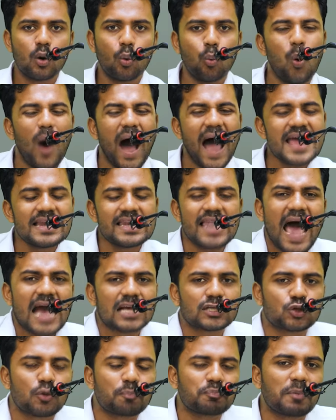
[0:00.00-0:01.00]
Why
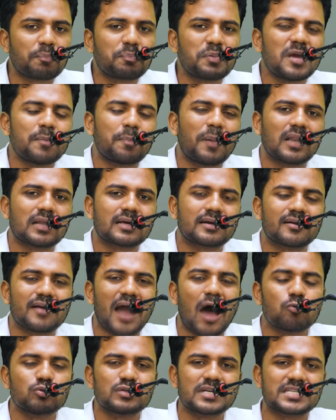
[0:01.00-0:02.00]
lakhs of the people
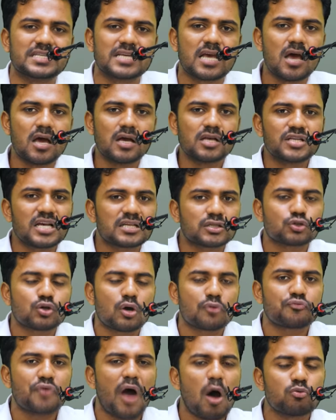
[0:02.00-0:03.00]
crowded, just
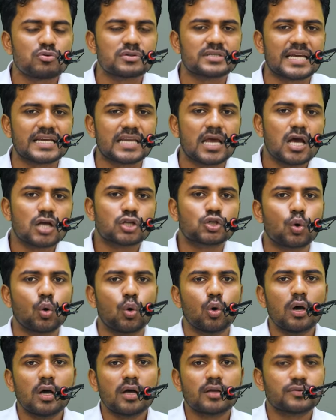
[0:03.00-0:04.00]
surrounded
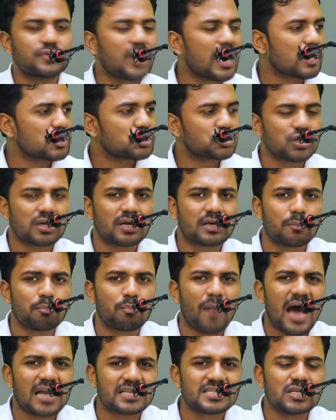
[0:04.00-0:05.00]
to the
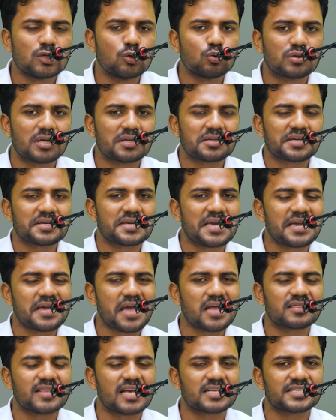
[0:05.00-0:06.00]
Martin Luther the King,
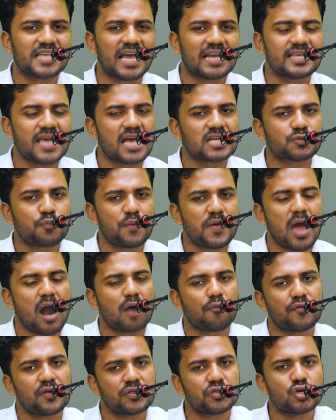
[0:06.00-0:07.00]
and they said, yes, we
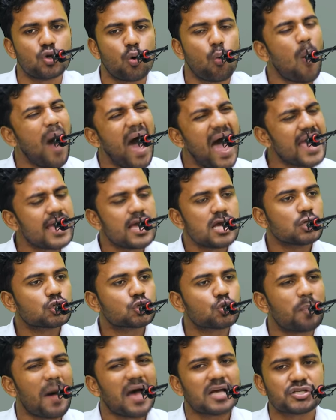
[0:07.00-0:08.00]
are with you. Why
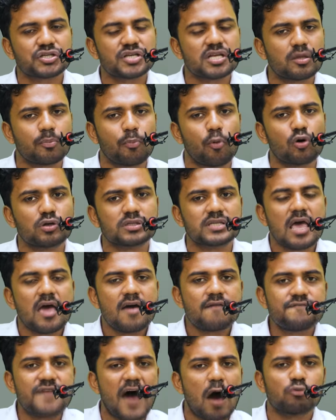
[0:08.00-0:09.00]
Subhash Chandra Bose
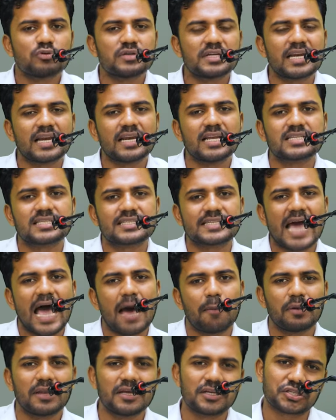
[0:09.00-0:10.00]
founded and
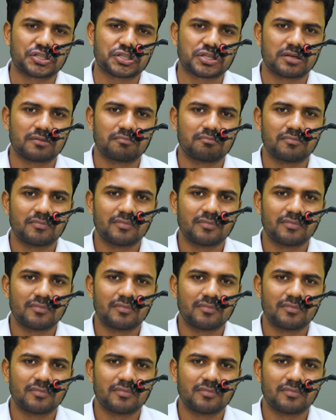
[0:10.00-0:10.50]
established